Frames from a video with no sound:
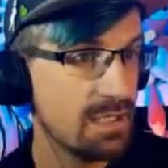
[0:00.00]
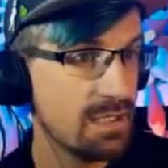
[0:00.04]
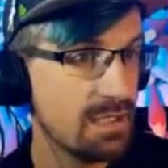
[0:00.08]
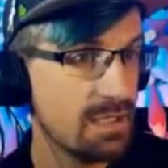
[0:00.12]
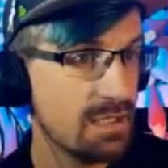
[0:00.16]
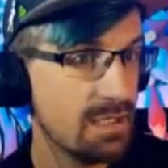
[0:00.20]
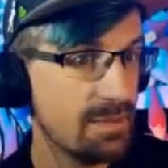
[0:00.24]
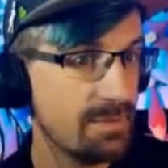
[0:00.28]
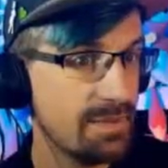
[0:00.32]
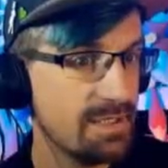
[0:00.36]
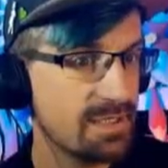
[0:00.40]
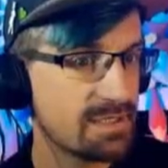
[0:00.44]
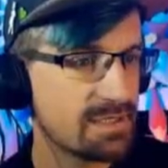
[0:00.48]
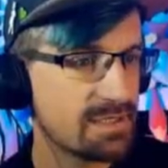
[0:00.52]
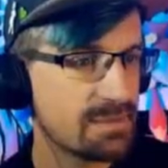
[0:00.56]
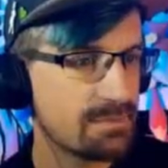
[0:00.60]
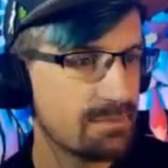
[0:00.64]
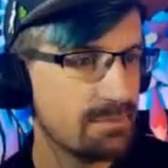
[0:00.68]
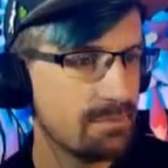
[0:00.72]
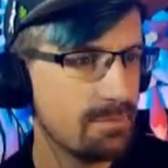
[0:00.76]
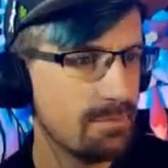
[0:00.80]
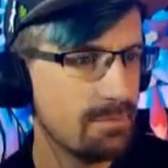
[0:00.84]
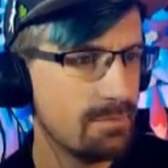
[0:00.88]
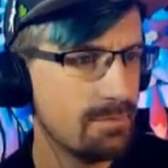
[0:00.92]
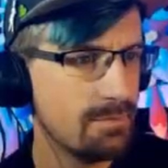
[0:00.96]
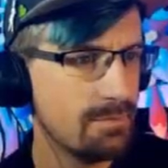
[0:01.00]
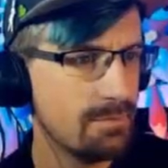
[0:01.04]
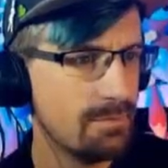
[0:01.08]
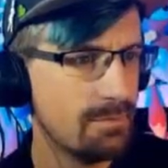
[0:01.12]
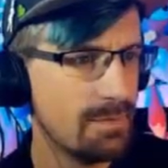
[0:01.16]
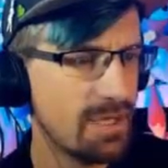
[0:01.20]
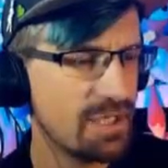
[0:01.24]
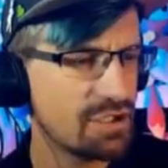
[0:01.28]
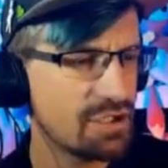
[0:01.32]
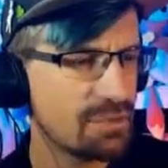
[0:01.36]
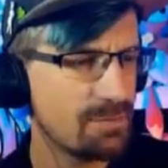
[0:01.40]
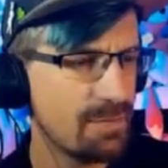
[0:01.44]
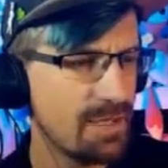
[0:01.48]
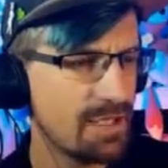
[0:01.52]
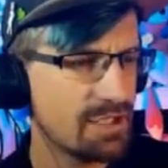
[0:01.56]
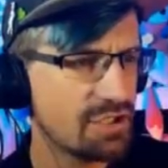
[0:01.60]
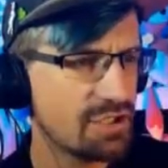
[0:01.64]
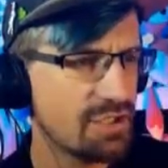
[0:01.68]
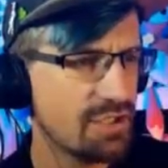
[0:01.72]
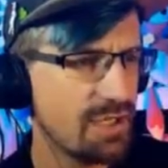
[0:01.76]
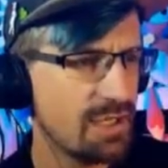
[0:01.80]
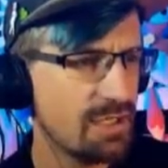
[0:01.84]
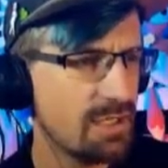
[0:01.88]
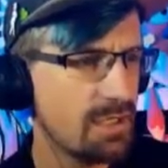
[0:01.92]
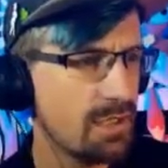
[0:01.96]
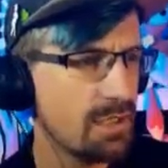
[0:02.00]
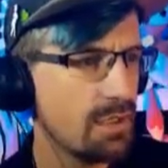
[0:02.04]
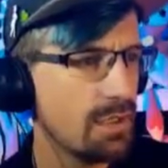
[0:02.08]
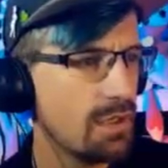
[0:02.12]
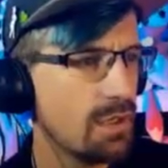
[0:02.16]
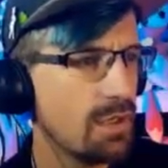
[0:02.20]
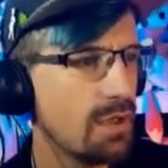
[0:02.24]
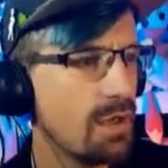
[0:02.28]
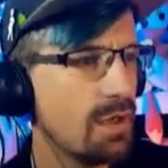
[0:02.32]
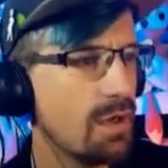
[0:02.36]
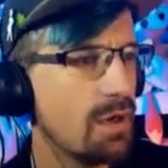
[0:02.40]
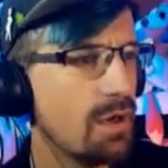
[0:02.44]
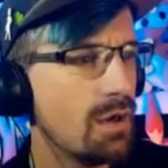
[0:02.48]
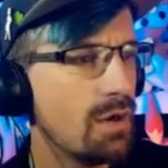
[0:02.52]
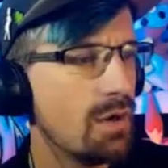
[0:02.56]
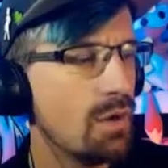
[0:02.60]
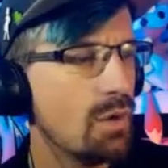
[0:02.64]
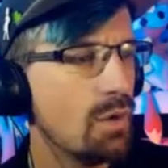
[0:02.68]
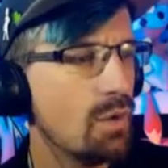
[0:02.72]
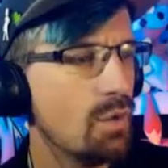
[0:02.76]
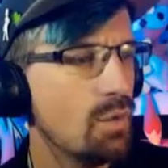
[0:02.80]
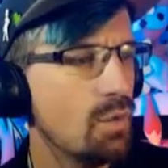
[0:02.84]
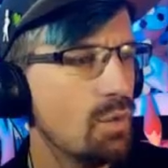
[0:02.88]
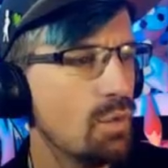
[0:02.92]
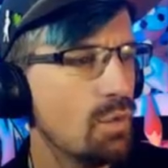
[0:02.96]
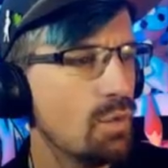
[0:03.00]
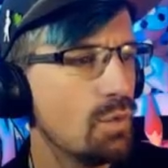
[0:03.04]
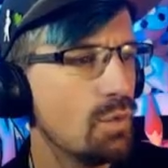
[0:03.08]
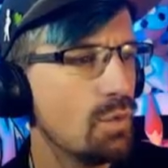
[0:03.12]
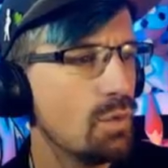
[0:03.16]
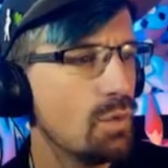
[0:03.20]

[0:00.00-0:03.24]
I mean, it's much not... Ooh.